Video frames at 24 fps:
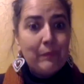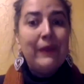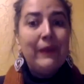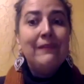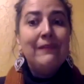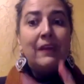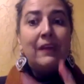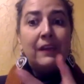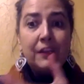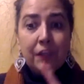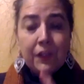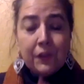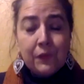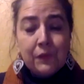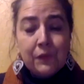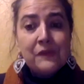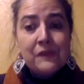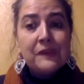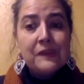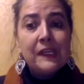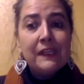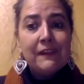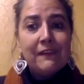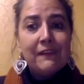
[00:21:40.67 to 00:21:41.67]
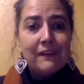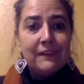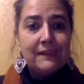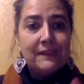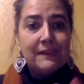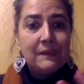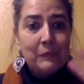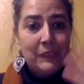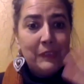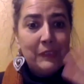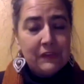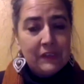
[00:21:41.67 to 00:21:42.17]
and then using this
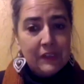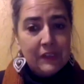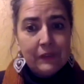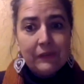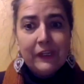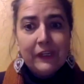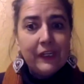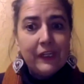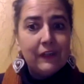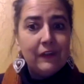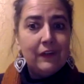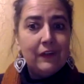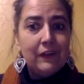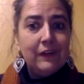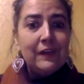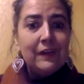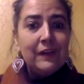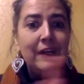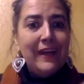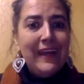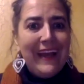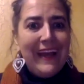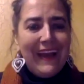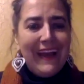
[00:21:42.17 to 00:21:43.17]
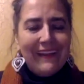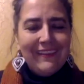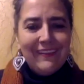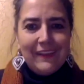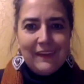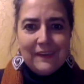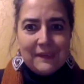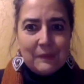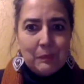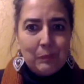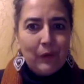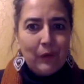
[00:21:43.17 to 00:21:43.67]
material and
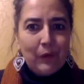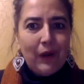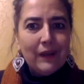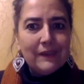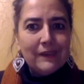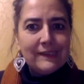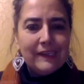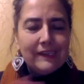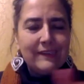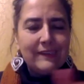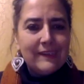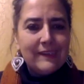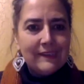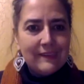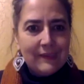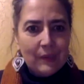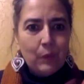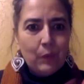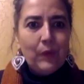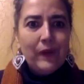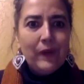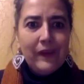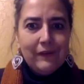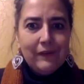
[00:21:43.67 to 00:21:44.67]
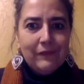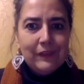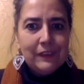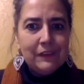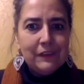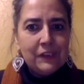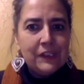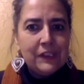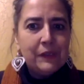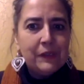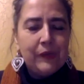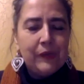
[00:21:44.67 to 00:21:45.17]
this process as a way of
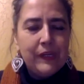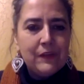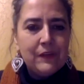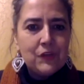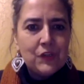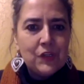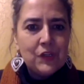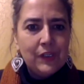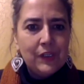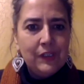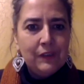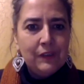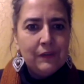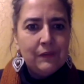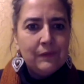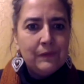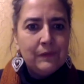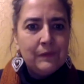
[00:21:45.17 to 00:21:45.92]
integration.